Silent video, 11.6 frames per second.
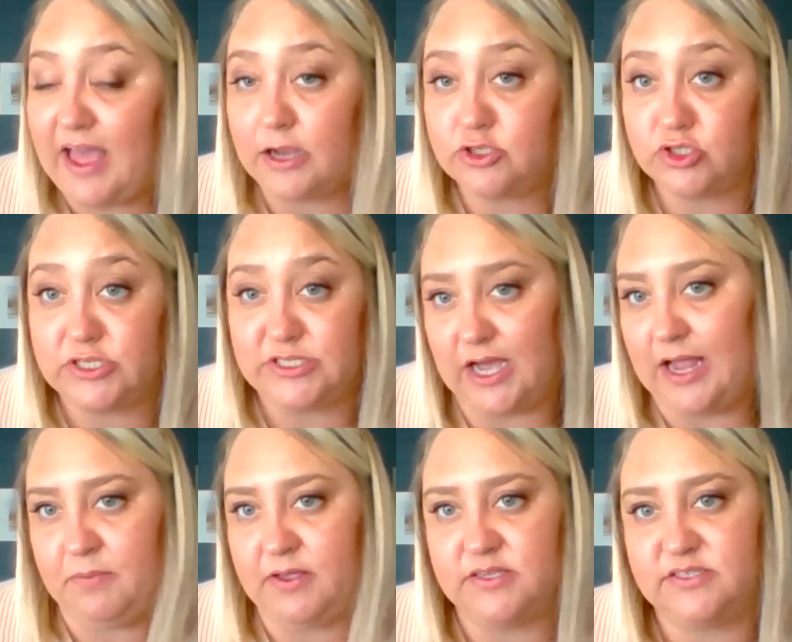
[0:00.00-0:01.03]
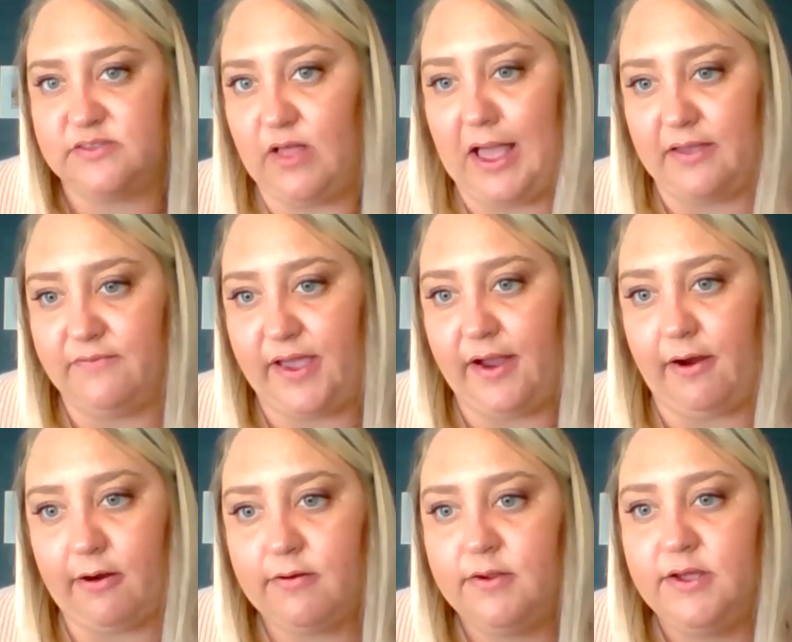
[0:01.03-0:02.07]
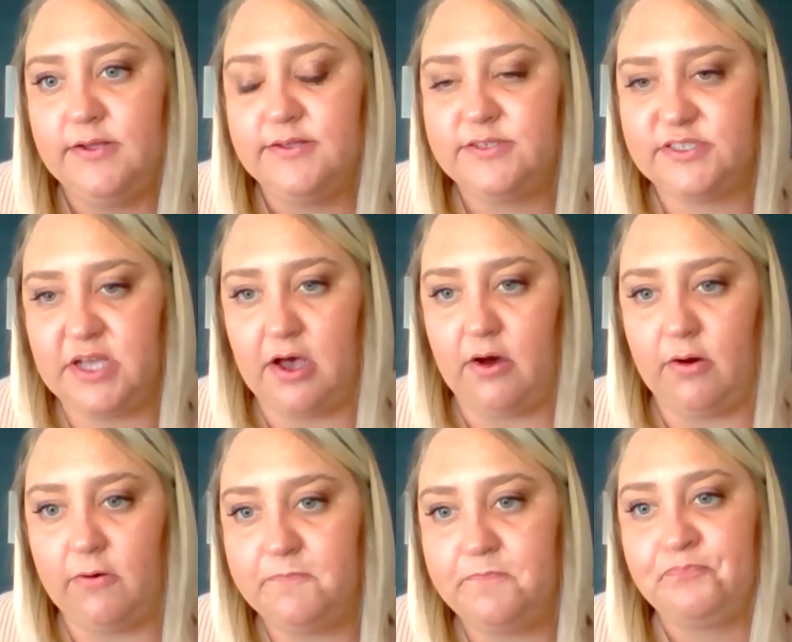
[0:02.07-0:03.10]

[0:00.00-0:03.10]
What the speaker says: actually died because of lack of air. So